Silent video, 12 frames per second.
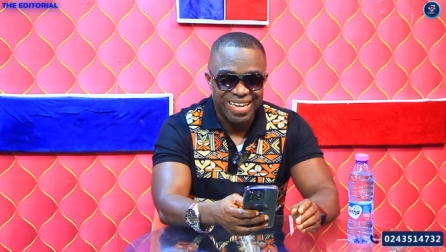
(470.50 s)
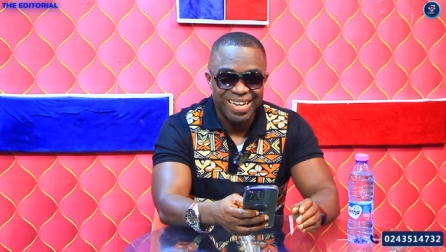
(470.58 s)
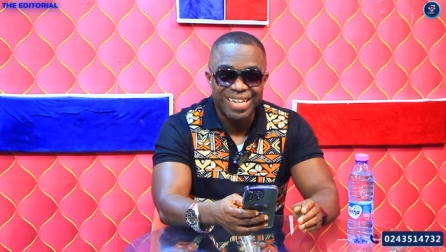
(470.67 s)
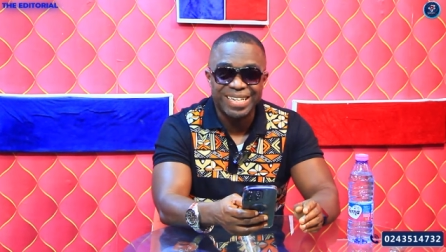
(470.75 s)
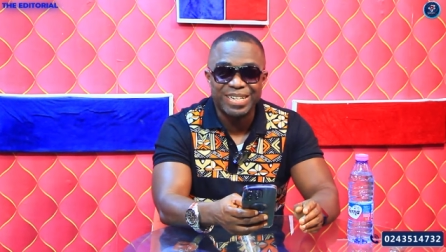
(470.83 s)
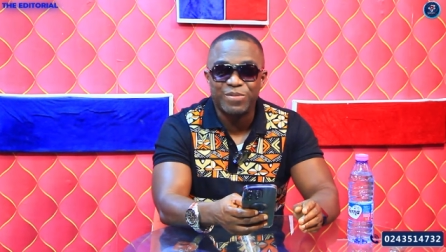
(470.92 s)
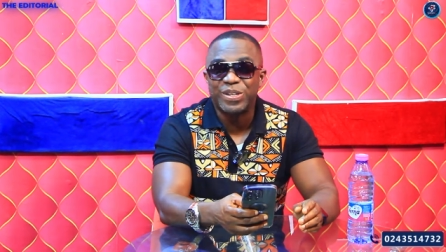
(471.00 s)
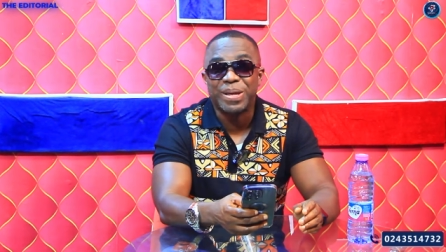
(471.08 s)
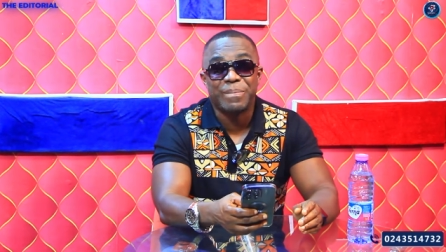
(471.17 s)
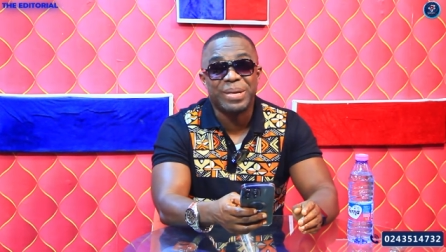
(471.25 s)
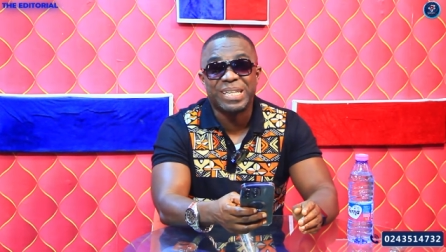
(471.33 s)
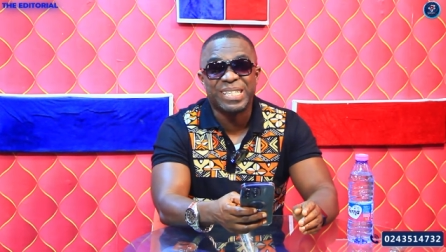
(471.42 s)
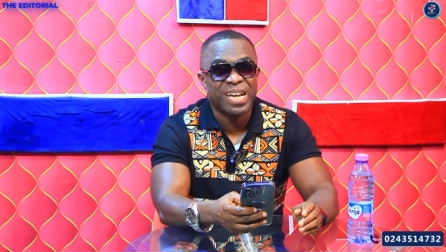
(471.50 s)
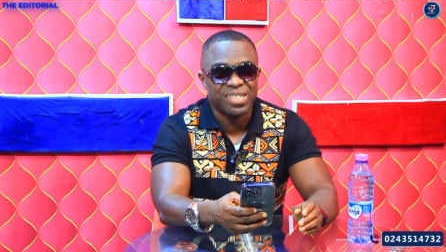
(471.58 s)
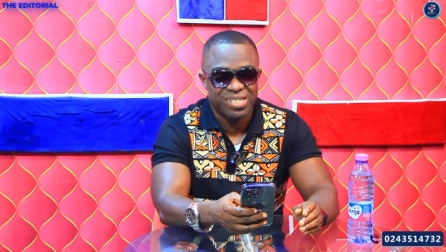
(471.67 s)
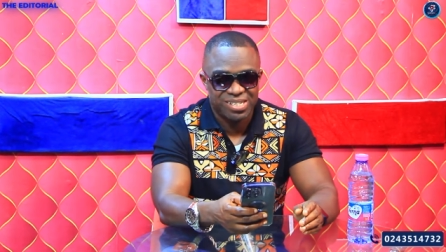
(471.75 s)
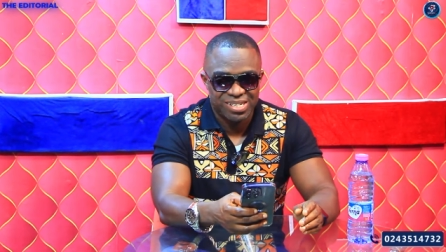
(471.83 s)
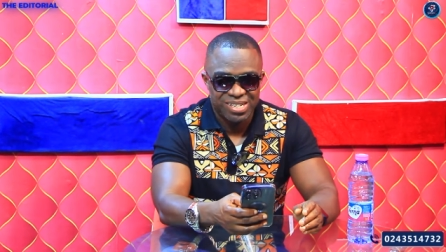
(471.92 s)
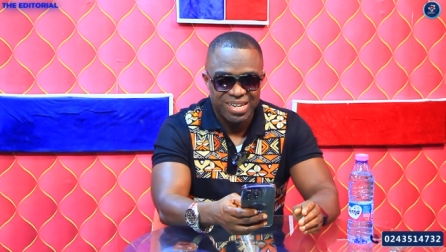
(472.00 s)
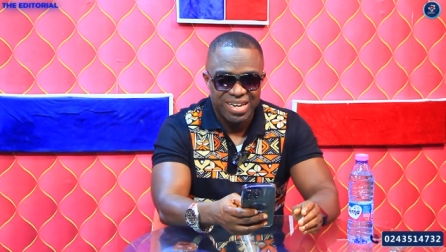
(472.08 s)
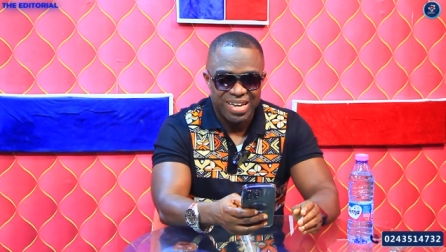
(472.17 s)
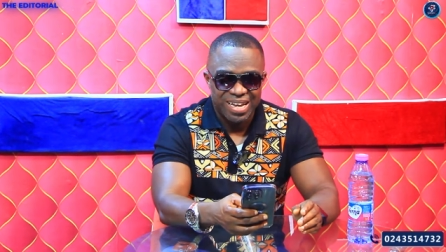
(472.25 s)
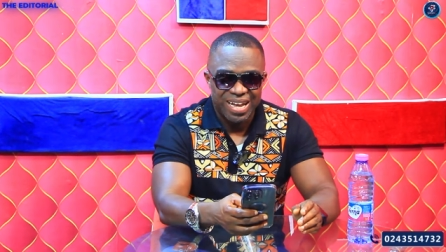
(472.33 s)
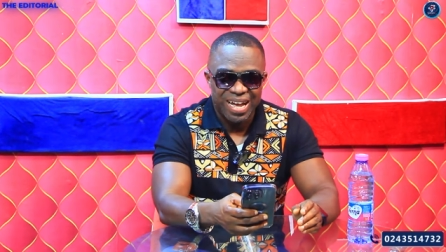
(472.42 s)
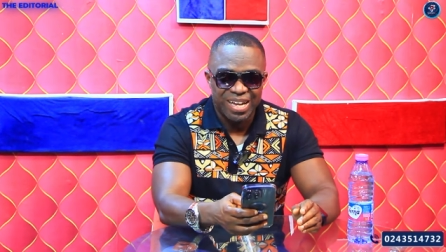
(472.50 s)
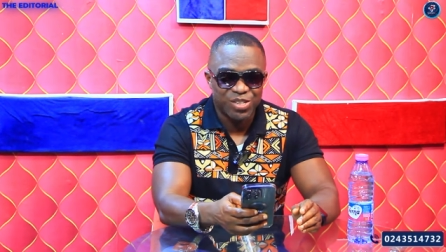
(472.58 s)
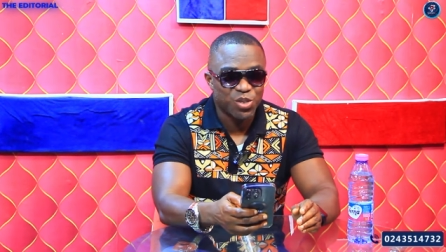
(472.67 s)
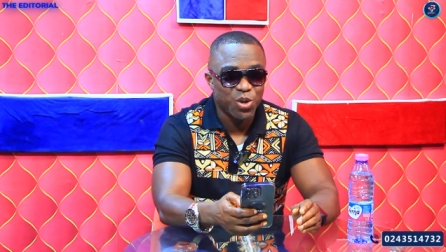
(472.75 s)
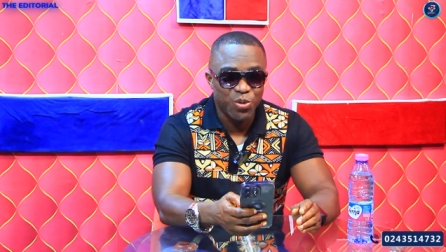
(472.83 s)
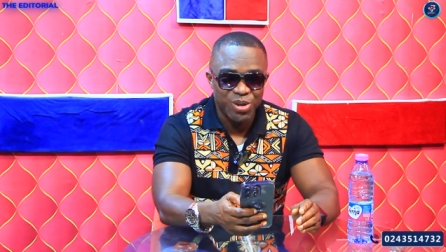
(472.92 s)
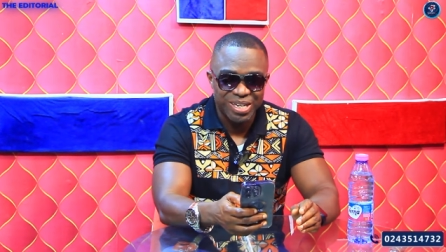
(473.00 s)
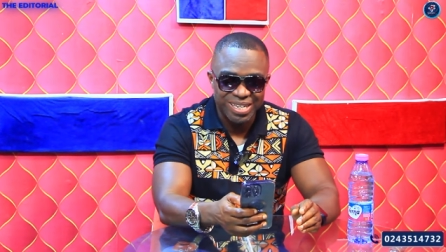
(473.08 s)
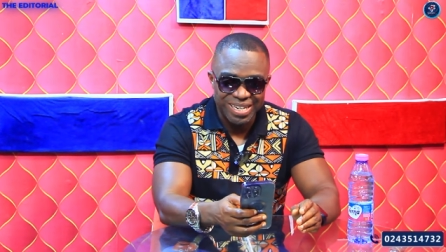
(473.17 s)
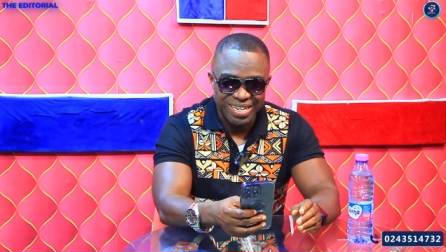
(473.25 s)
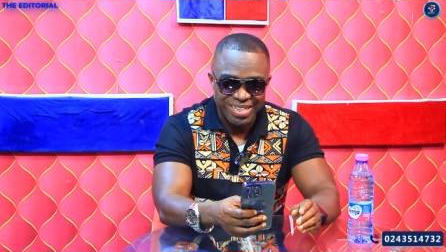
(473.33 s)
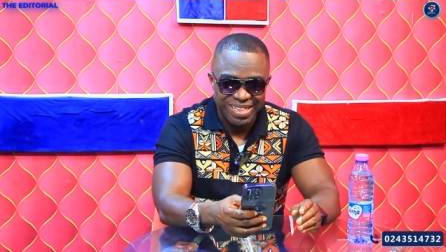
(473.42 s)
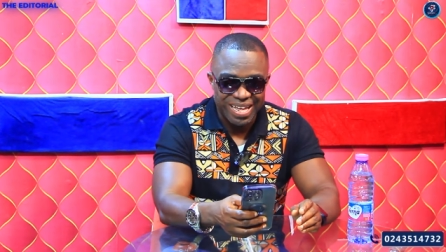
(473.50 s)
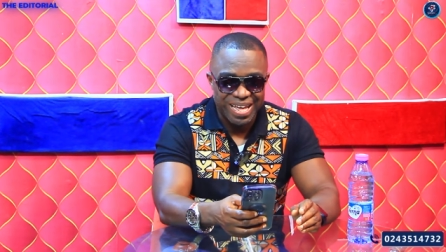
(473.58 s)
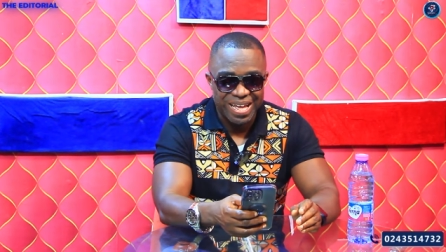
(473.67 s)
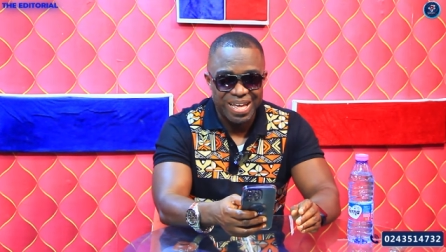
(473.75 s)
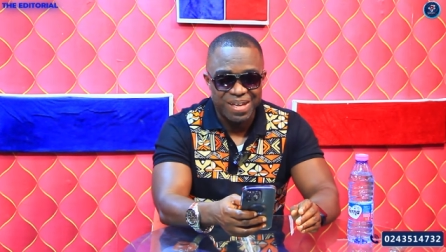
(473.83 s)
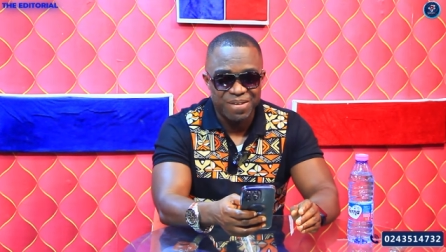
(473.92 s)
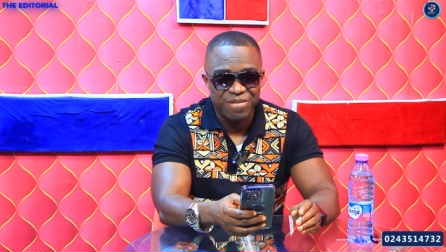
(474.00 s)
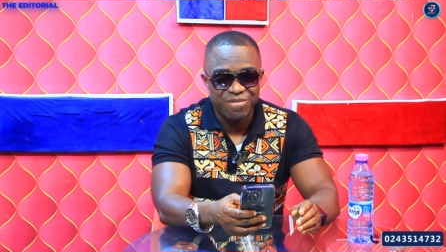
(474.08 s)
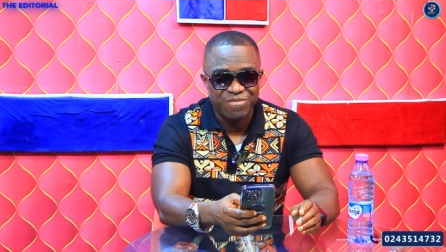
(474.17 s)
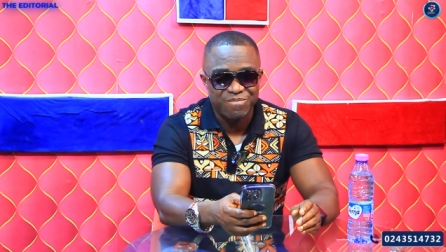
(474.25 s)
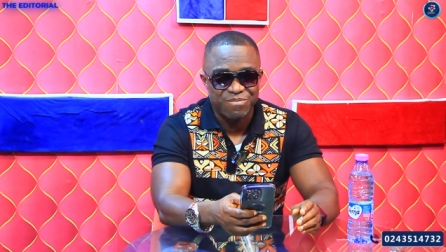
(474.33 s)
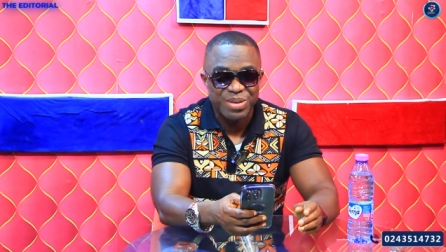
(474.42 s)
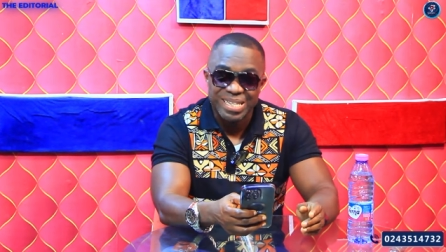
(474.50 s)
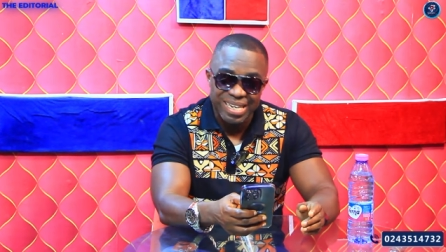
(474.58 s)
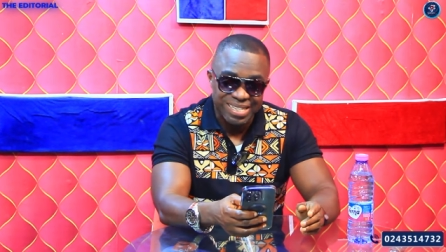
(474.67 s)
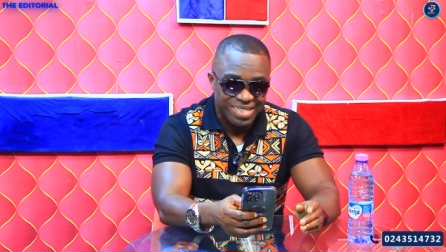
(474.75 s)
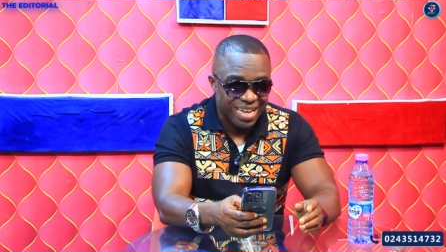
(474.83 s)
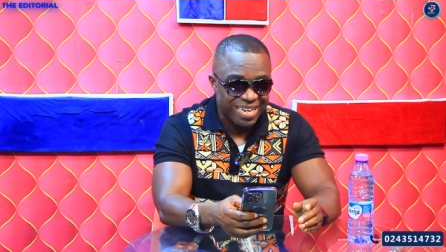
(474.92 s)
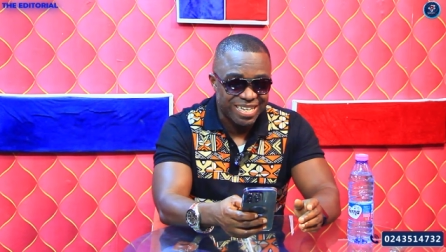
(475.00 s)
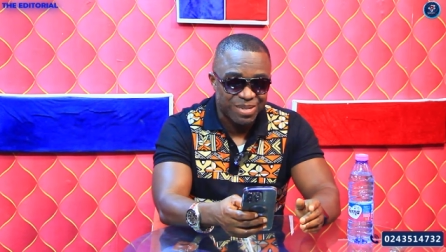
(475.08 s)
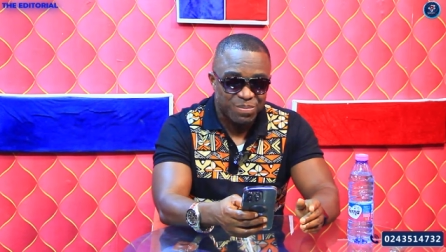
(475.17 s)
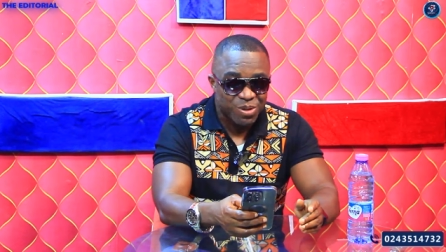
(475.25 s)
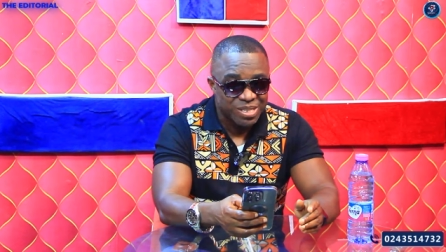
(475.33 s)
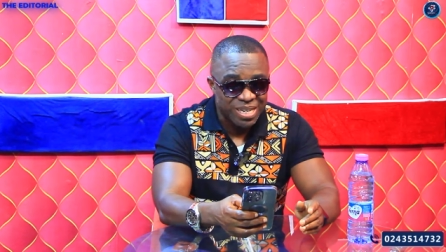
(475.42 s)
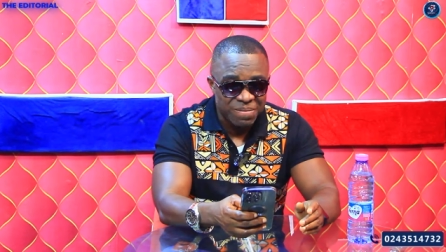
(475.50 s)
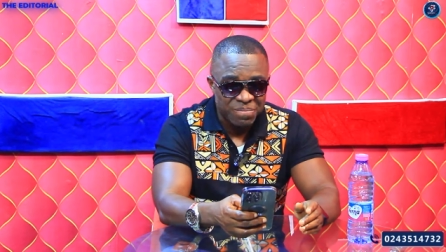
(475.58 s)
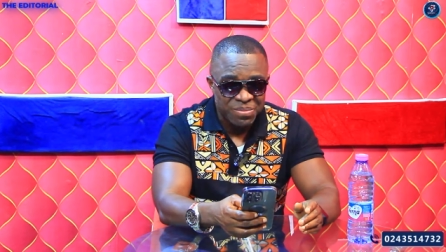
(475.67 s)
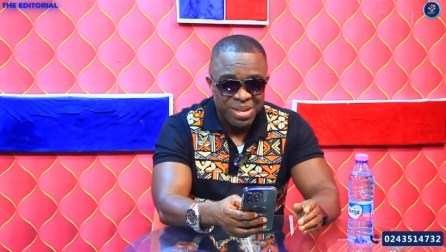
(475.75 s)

a lady with a big nyash, showing in the pictures that he's posted.